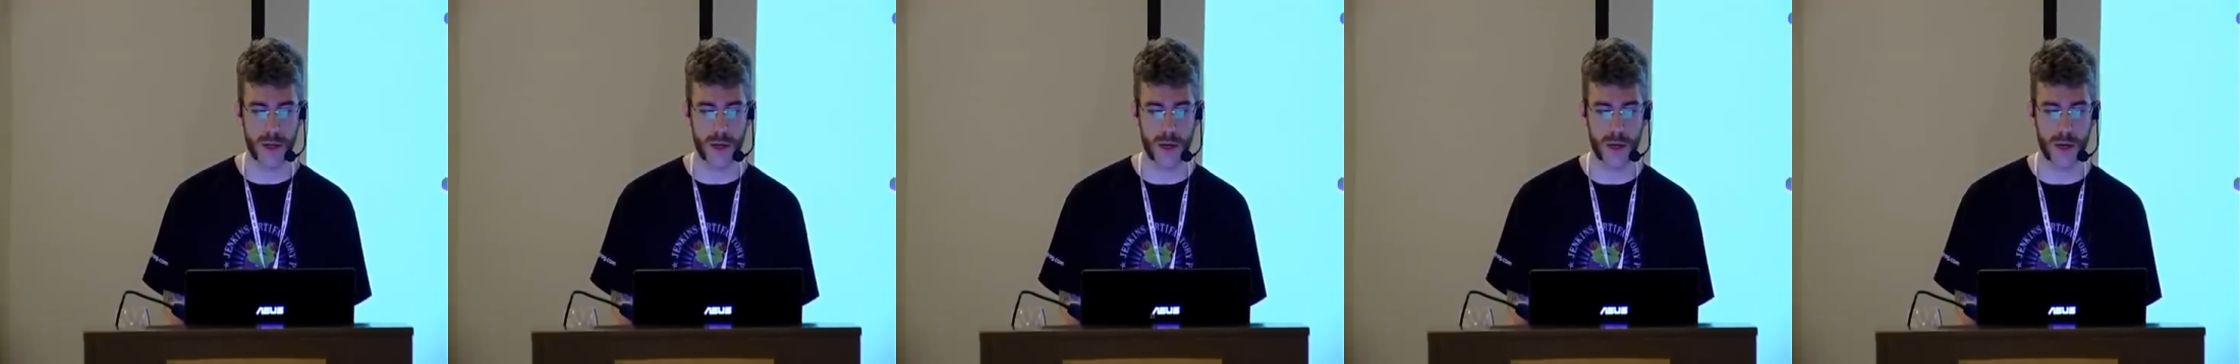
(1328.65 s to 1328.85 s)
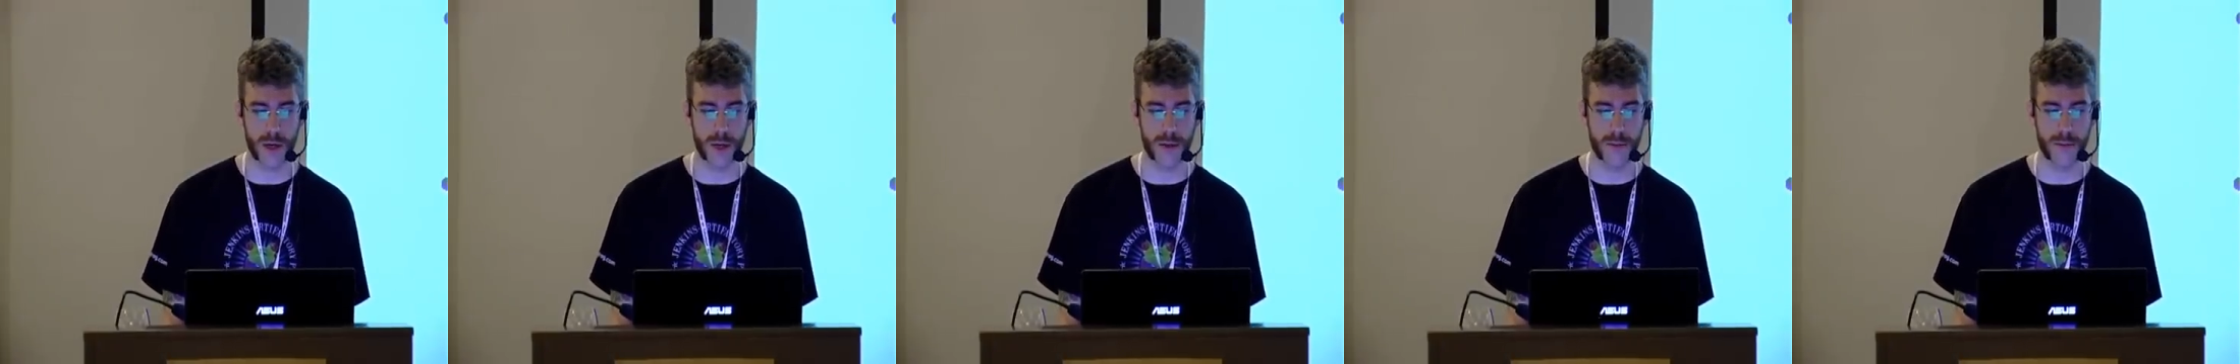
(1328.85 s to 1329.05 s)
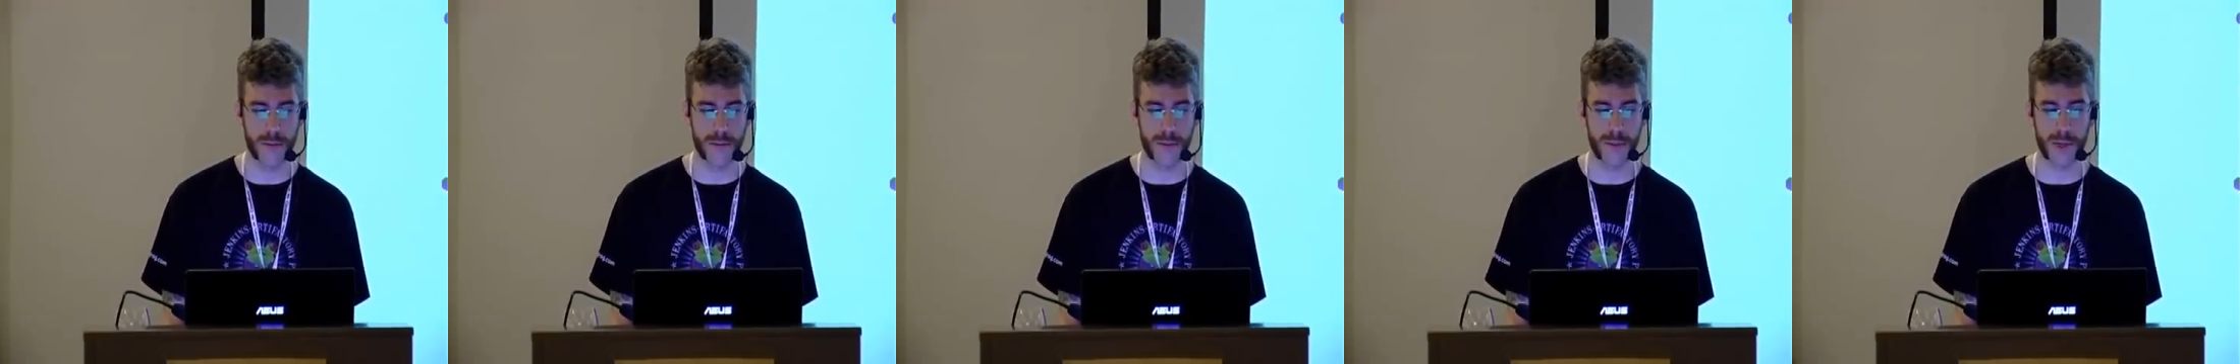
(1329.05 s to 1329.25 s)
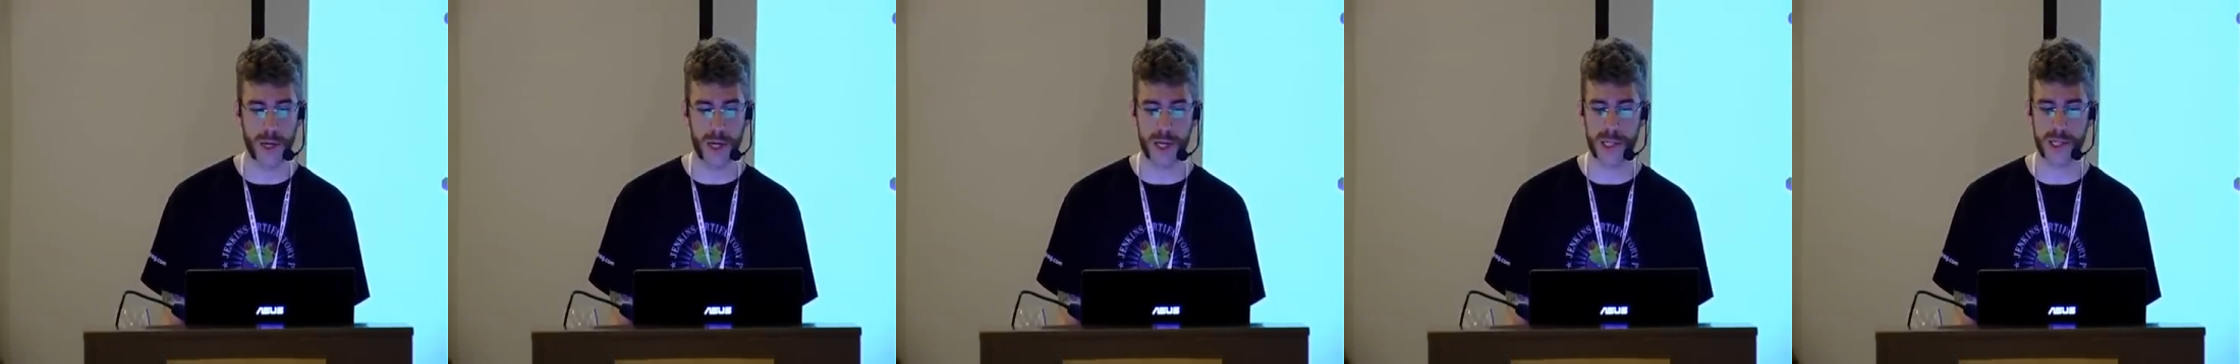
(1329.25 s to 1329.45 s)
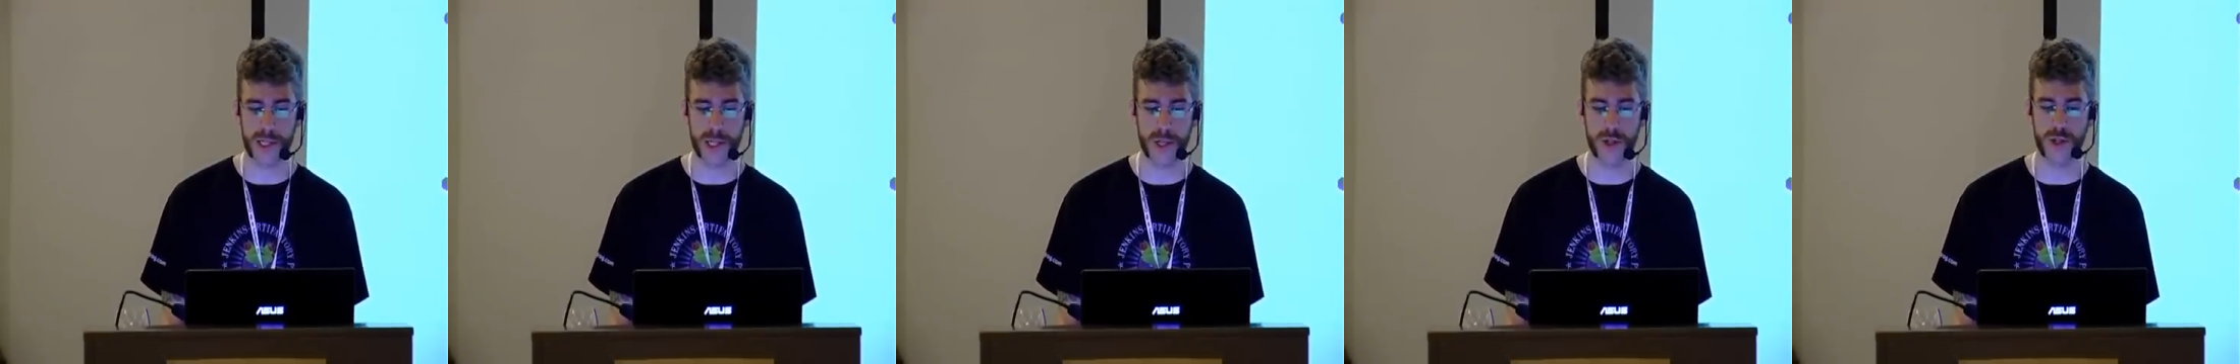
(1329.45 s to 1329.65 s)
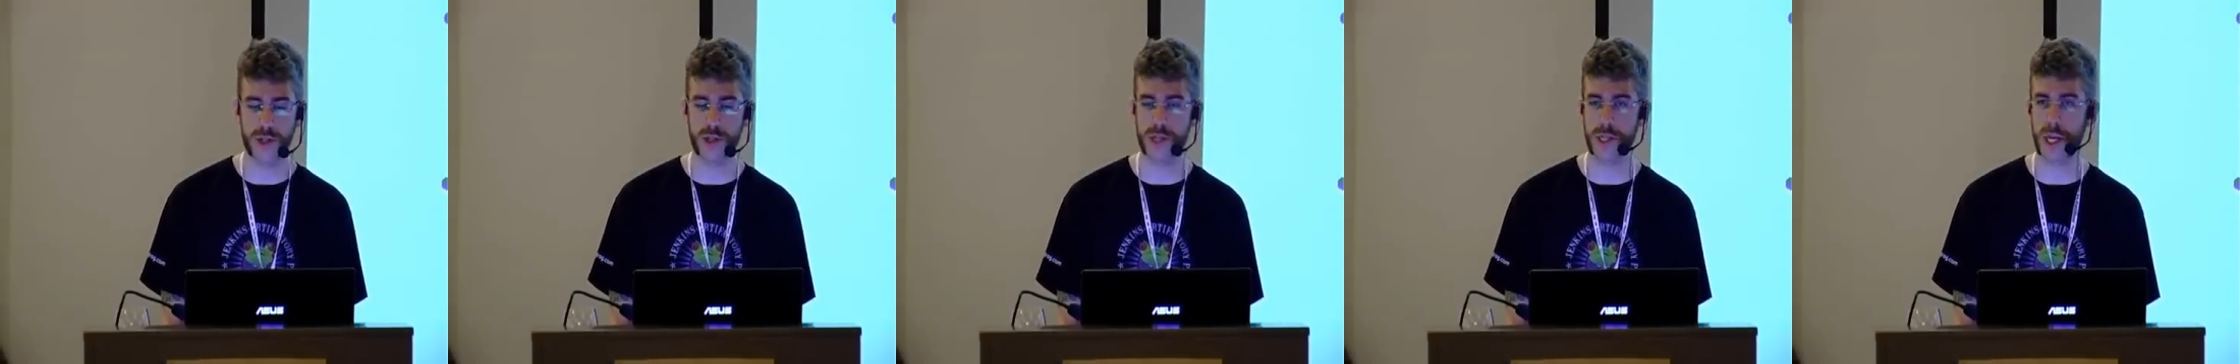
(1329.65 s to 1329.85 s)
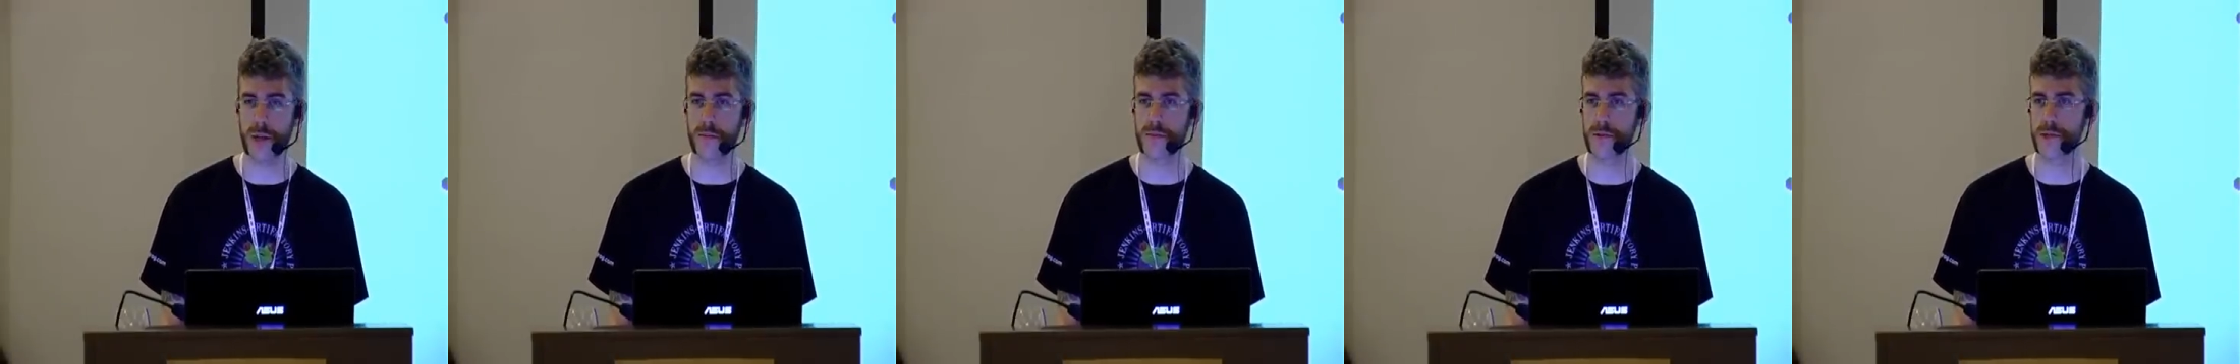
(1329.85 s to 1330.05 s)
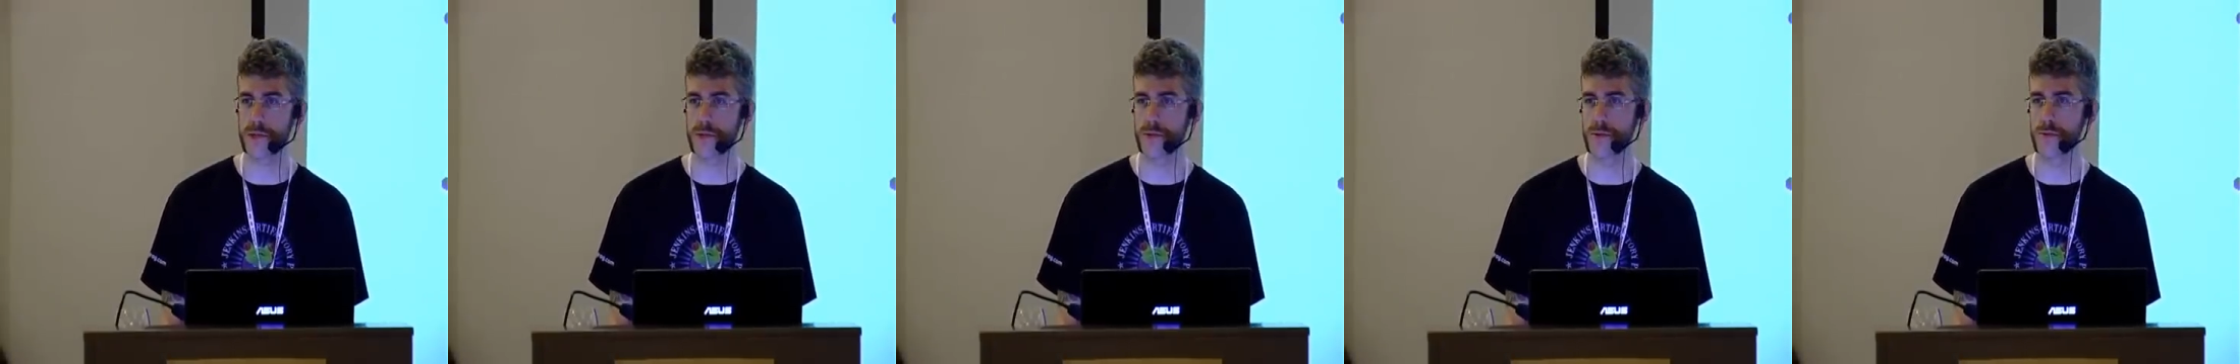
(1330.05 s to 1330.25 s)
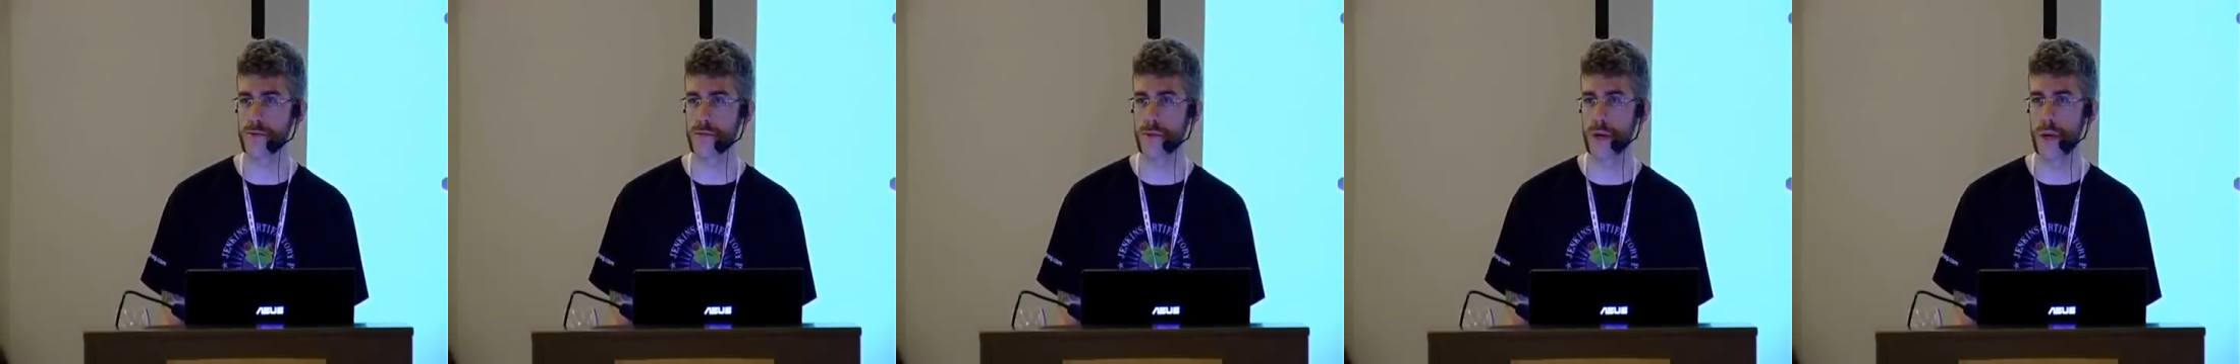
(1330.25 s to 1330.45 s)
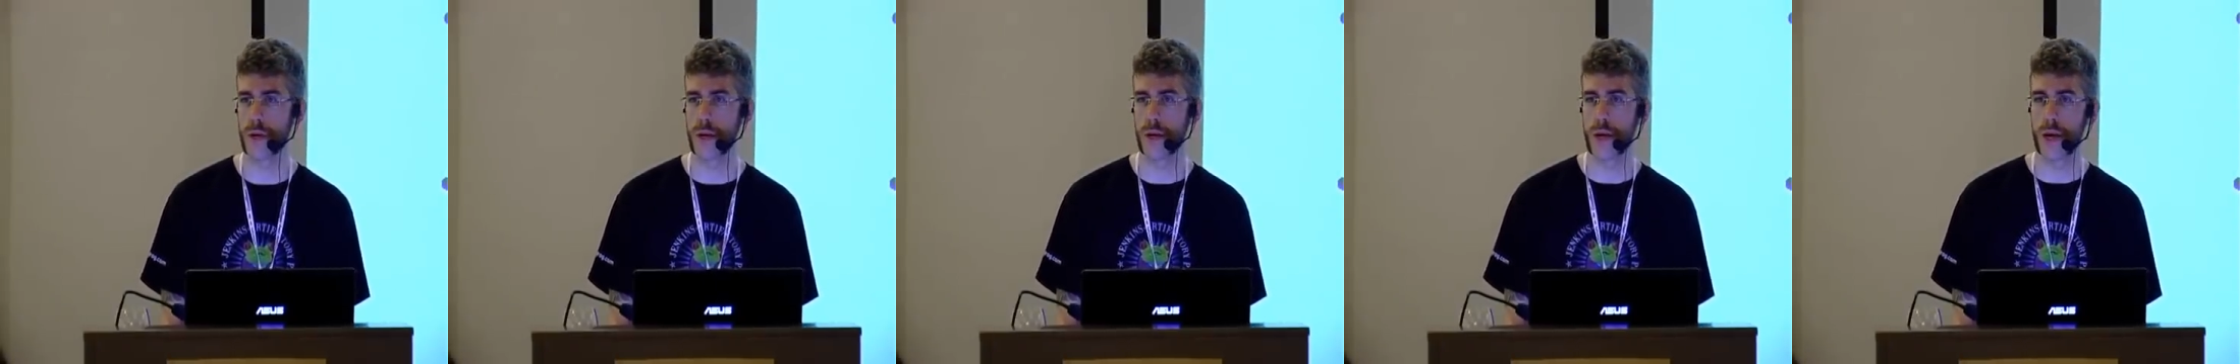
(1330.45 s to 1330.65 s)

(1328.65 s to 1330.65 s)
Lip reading: the extension types too,